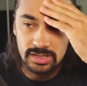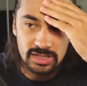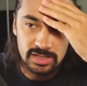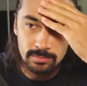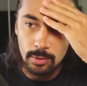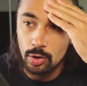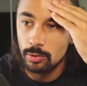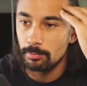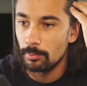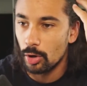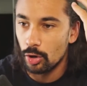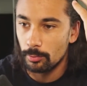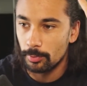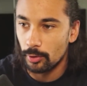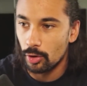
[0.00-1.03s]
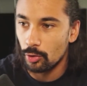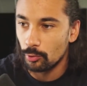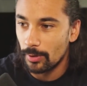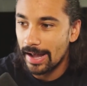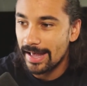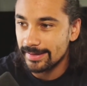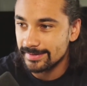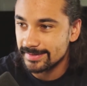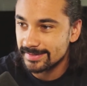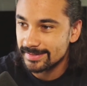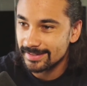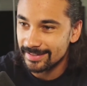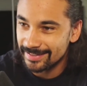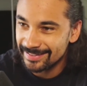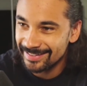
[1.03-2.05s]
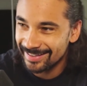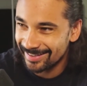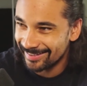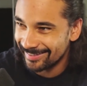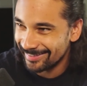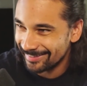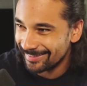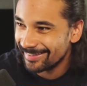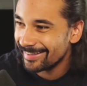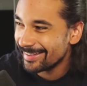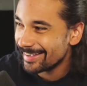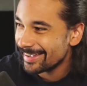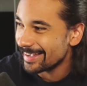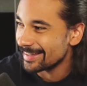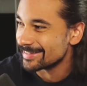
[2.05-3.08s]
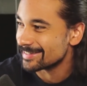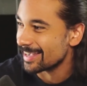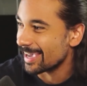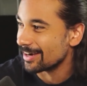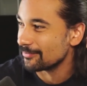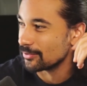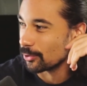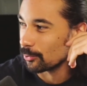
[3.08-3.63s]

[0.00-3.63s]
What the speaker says: smoke Marlboro Reds inside of your